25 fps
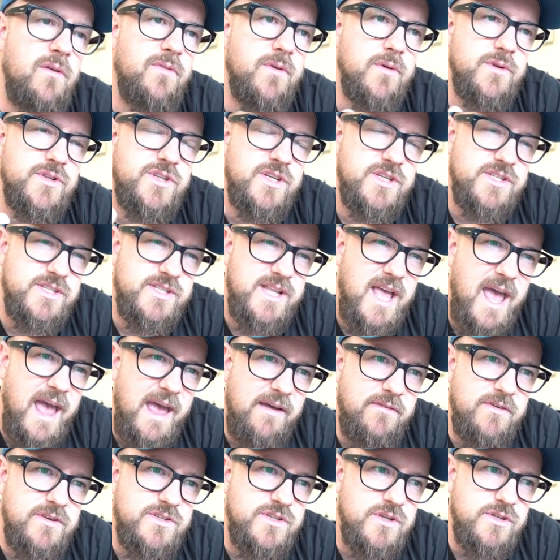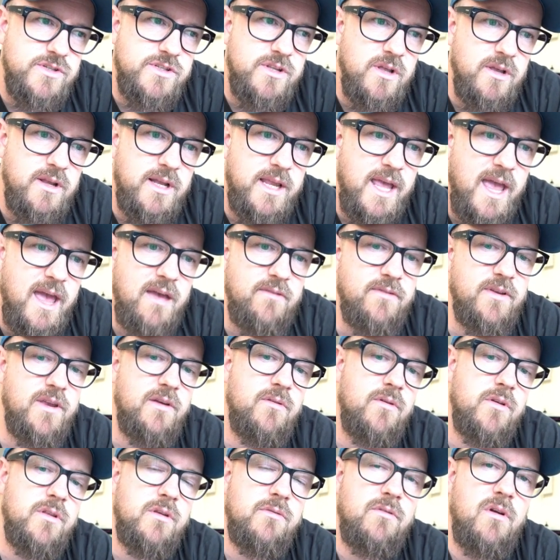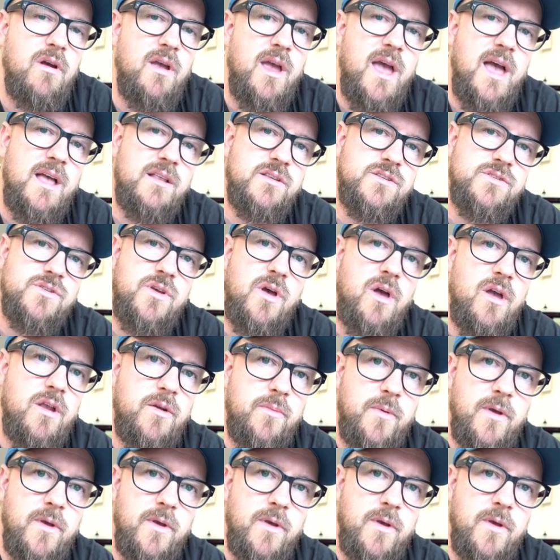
it was just ever so slightly heavier on the right-hand side.